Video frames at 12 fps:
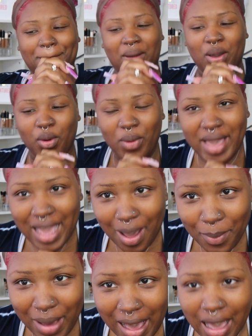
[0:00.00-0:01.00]
who
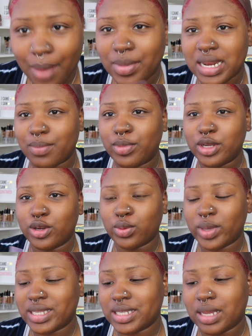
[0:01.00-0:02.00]
am i i mean i'm putting them
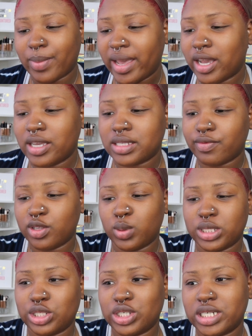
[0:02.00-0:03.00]
away today my hair isn't
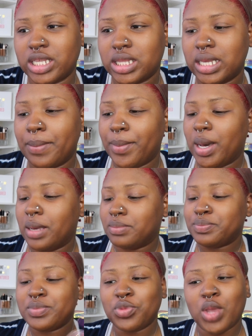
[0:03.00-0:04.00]
retwisted or nothing but
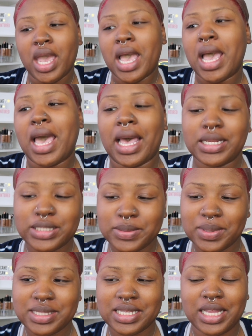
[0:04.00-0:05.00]
i just
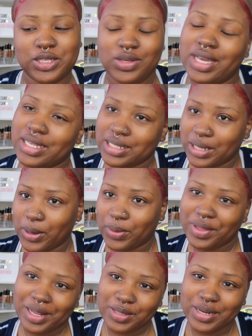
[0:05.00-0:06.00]
wanted to let you guys know
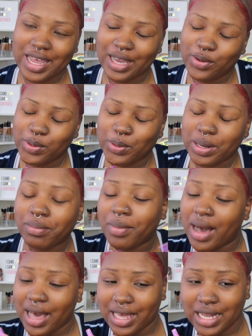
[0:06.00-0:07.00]
that that's what i had going on in
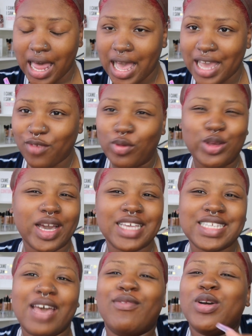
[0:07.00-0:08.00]
my life what do you
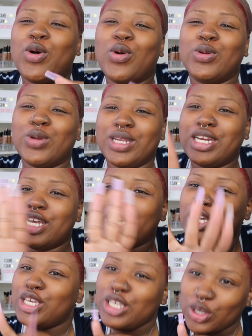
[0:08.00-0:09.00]
guys been going on
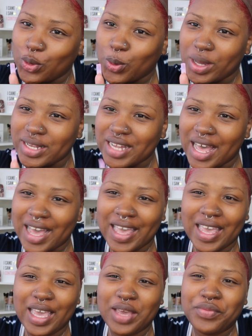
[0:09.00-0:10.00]
in your
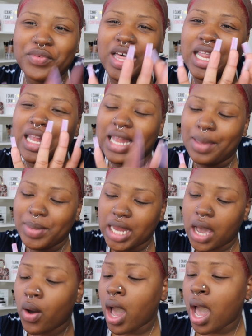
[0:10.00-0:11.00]
life let me know